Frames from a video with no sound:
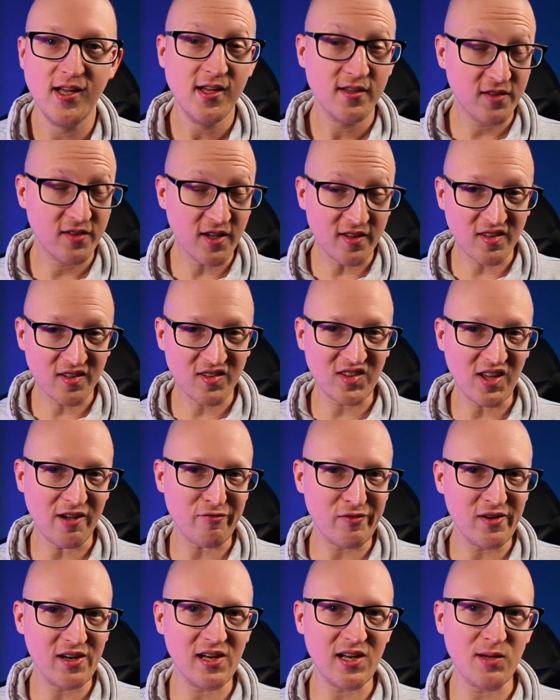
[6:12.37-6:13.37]
this is
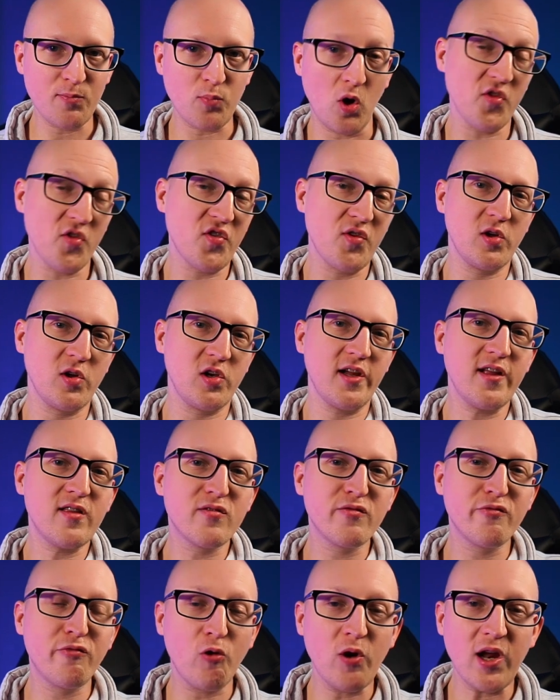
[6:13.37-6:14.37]
definitely possible. It's
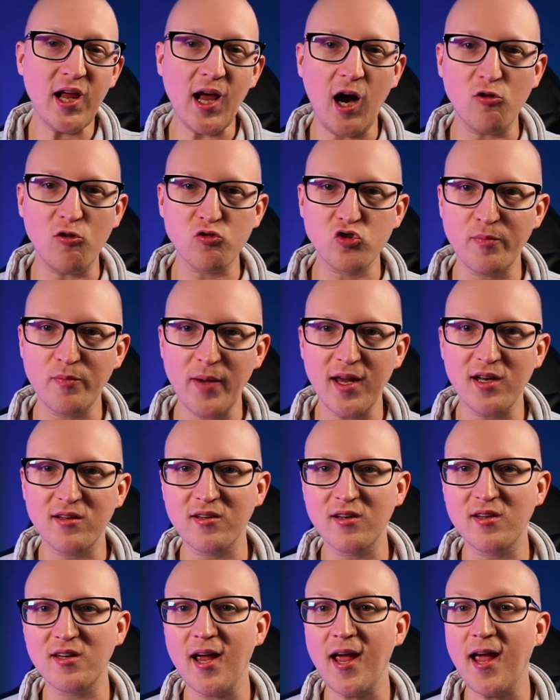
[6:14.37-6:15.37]
fully
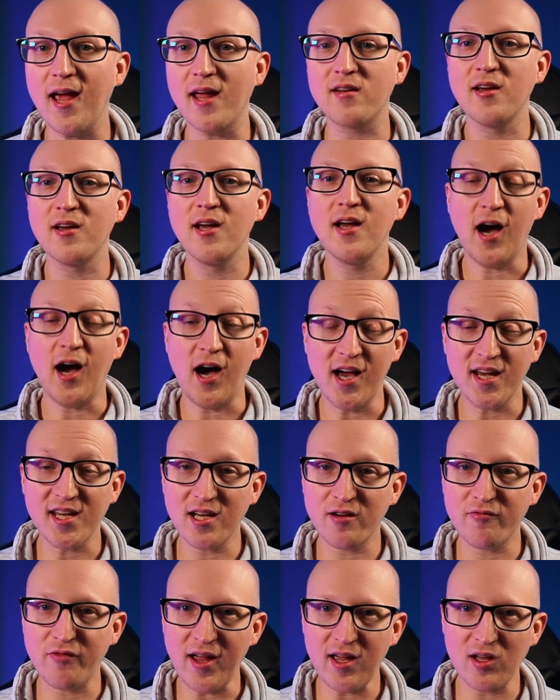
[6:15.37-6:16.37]
automated and high
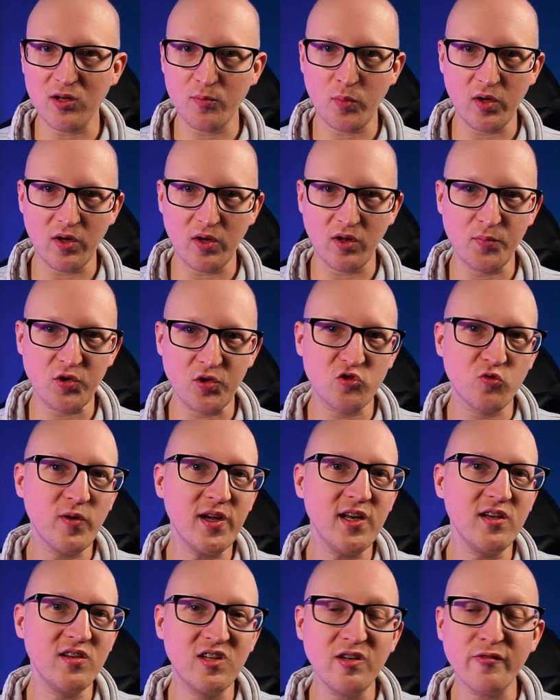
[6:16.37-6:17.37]
available
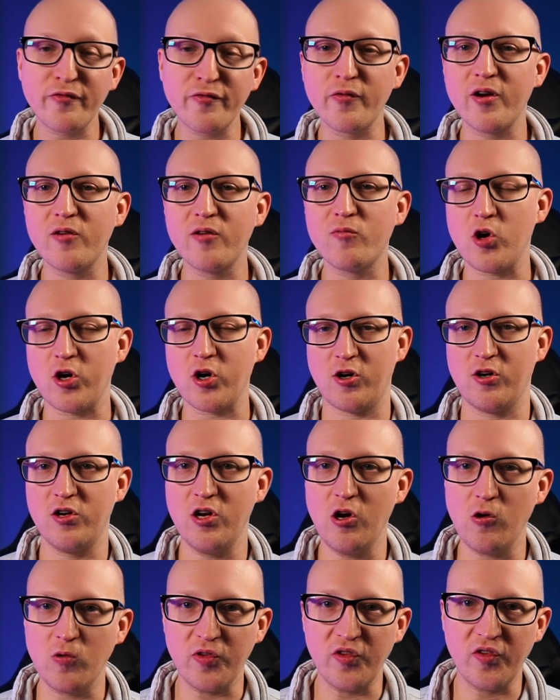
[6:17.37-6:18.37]
between different worker
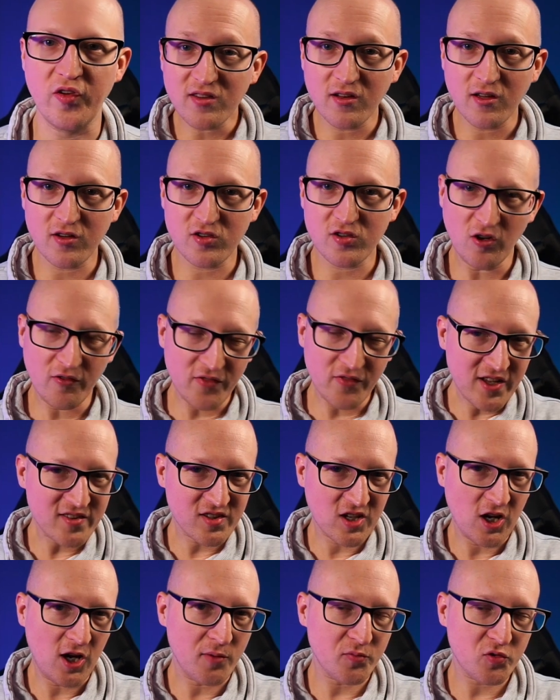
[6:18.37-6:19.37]
nodes. So this
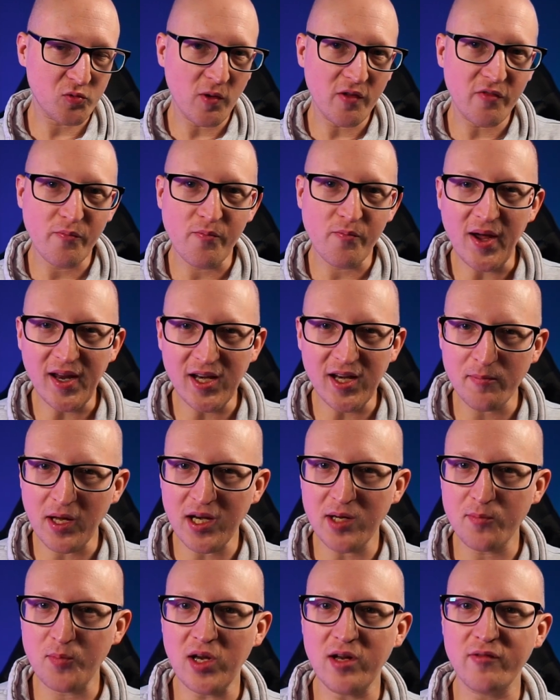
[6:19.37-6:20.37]
comes with many, many
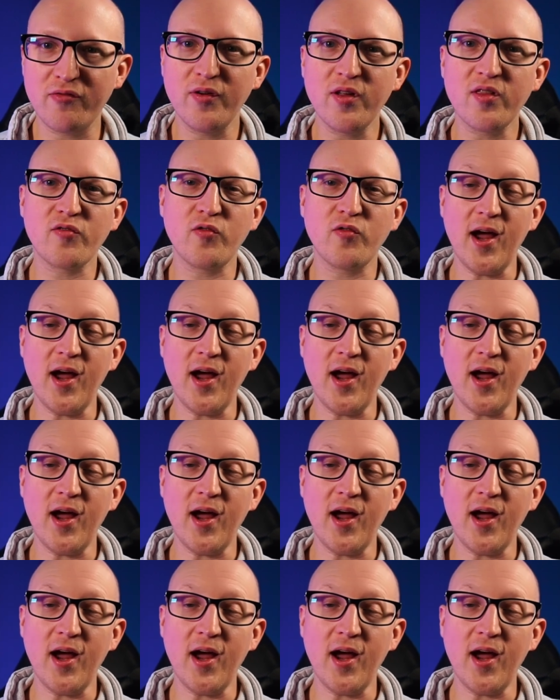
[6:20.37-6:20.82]
benefits for